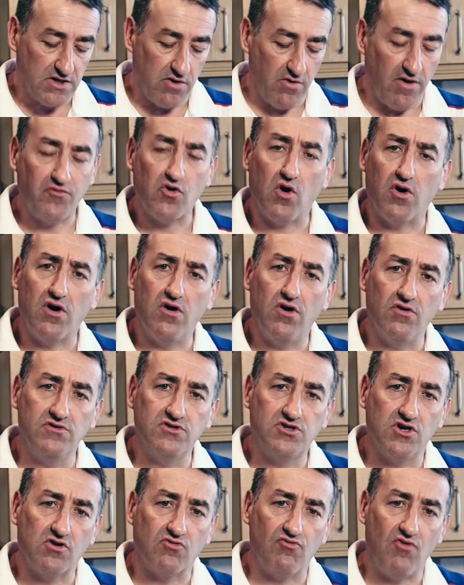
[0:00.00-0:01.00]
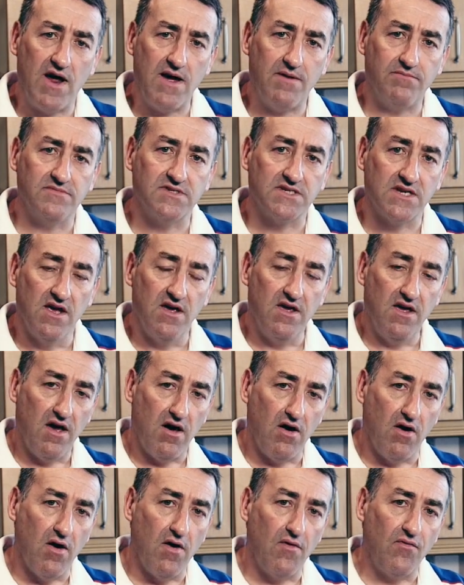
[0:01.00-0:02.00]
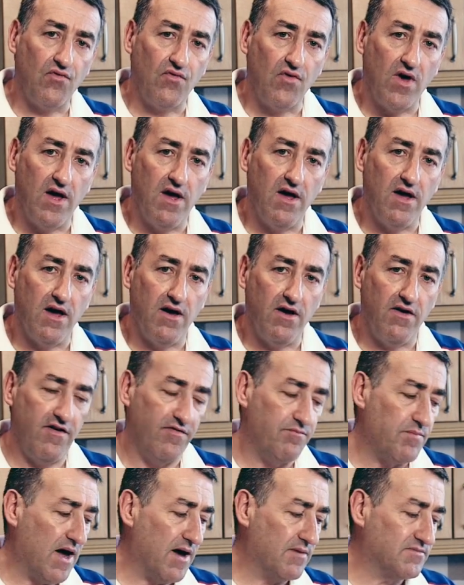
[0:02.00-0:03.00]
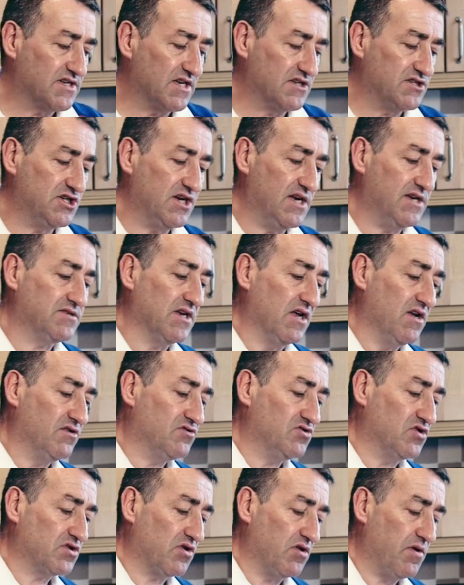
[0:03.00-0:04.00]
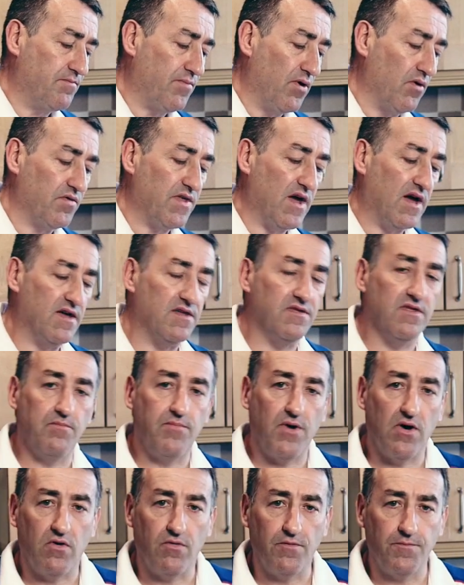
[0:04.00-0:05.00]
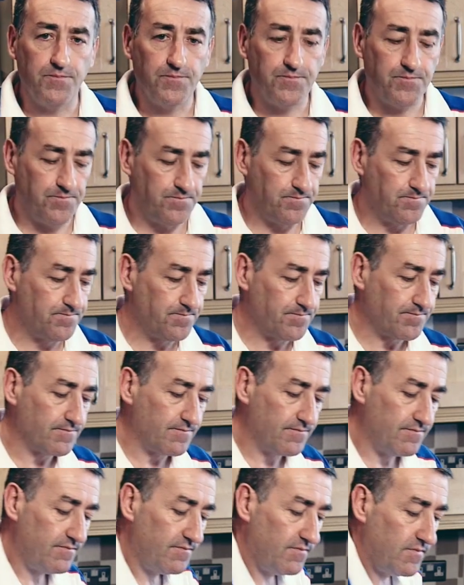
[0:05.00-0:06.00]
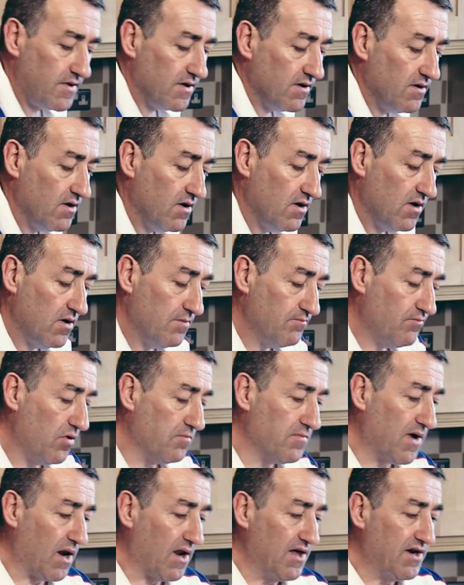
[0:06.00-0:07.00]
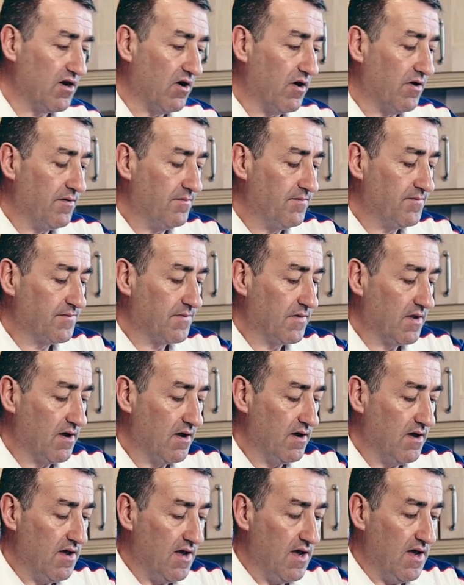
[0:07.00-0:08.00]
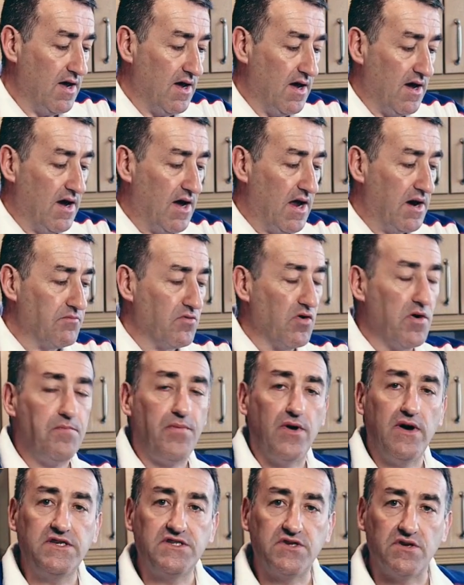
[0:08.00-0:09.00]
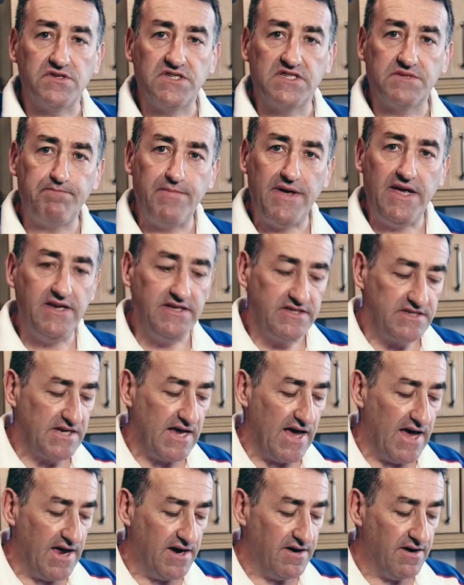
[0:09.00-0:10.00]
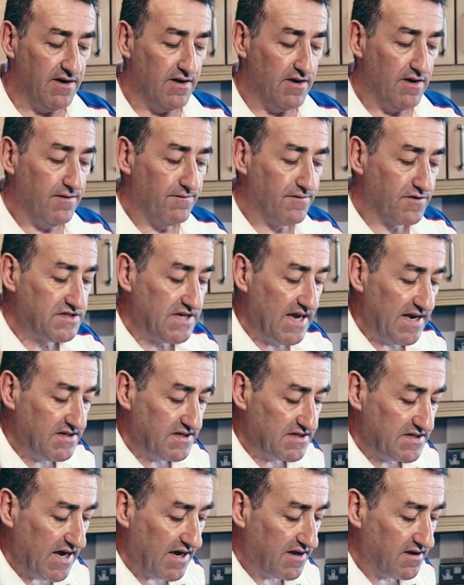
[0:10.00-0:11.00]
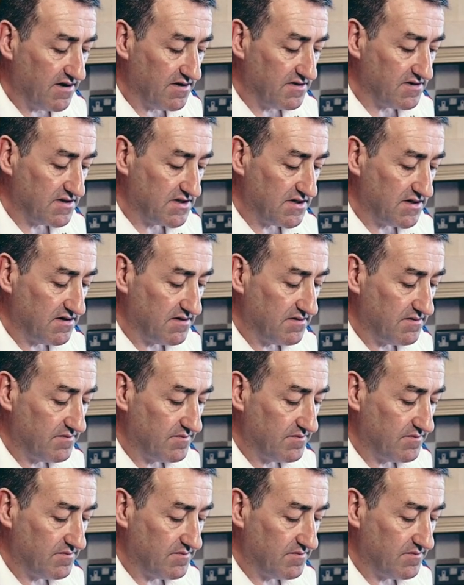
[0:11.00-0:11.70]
So I've got 100 grams of Parmesan cheese, just going to put that in the bowl, put my lid on, and I'm going to put it on speed 10 for 10 seconds.